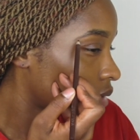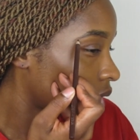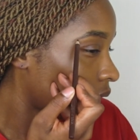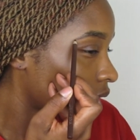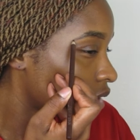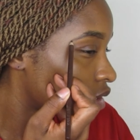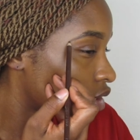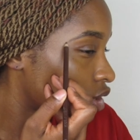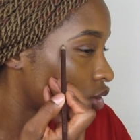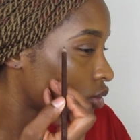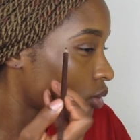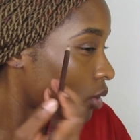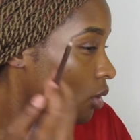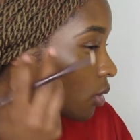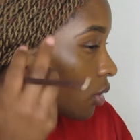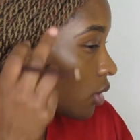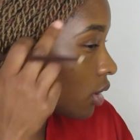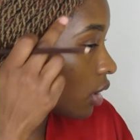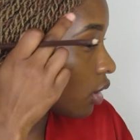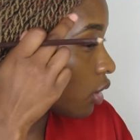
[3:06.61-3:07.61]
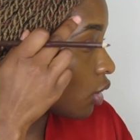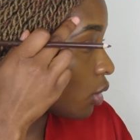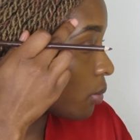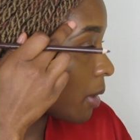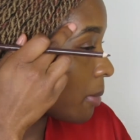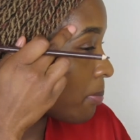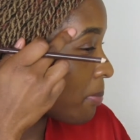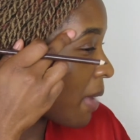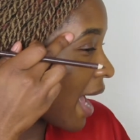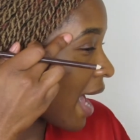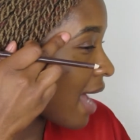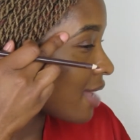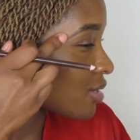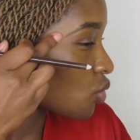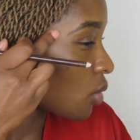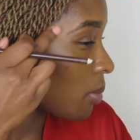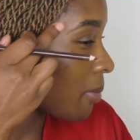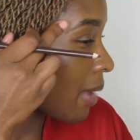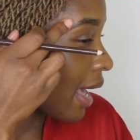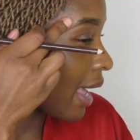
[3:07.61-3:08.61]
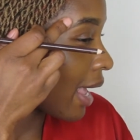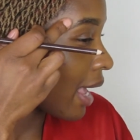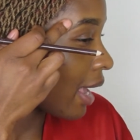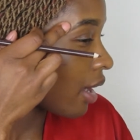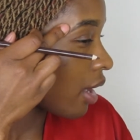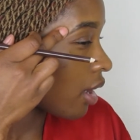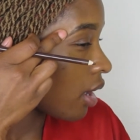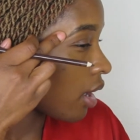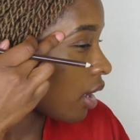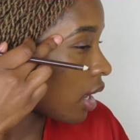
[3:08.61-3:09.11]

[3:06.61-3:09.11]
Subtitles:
light stroke a little bit past where my hair,